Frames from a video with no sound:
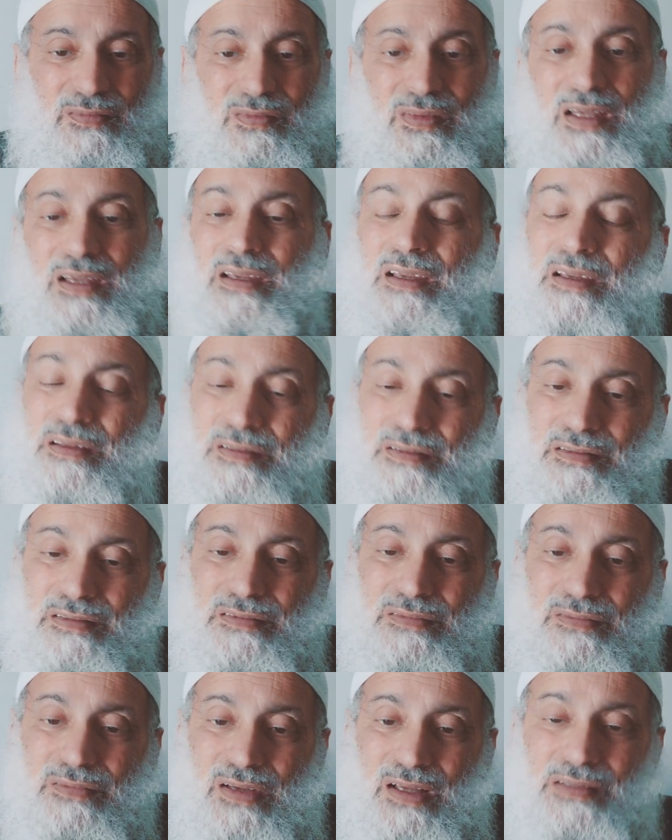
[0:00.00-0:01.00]
the aid
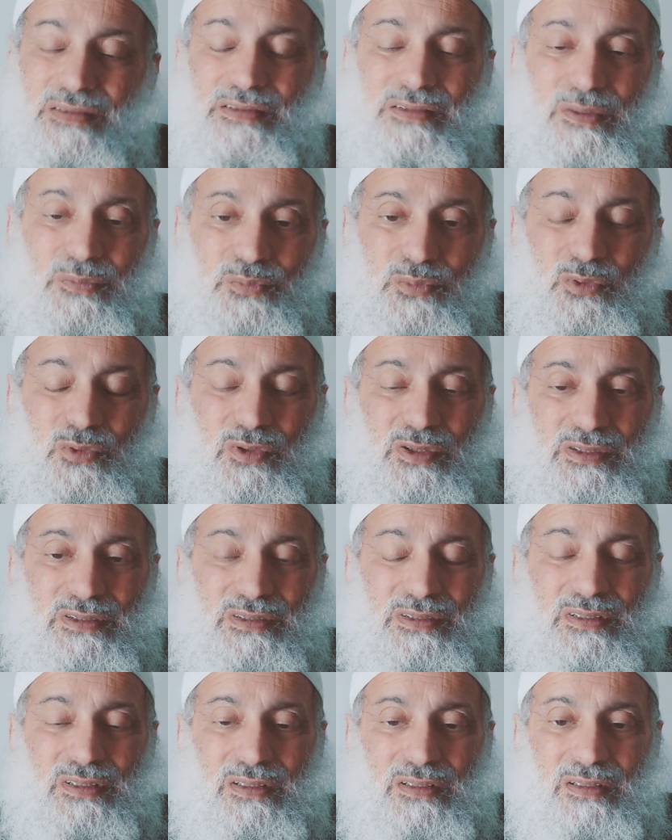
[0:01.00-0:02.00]
and
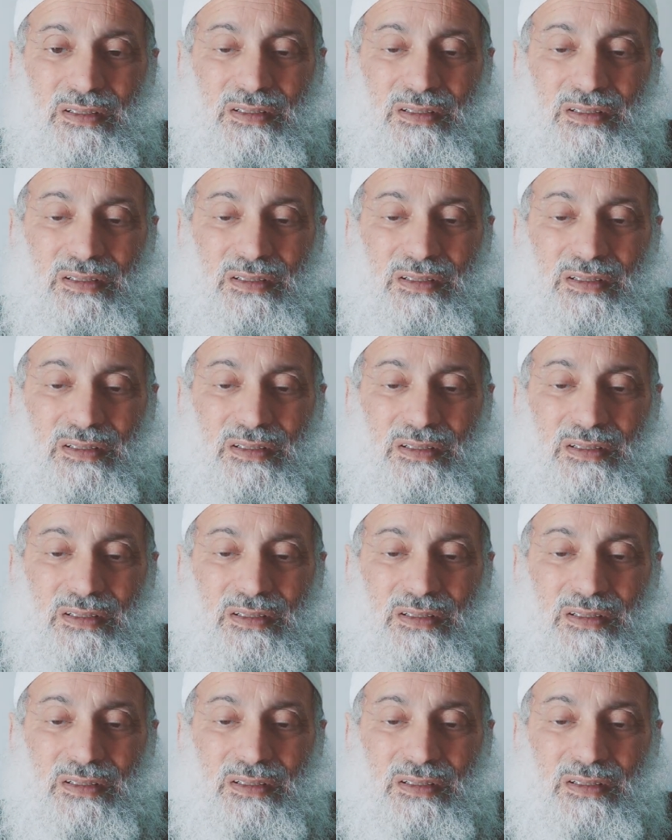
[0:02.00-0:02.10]
support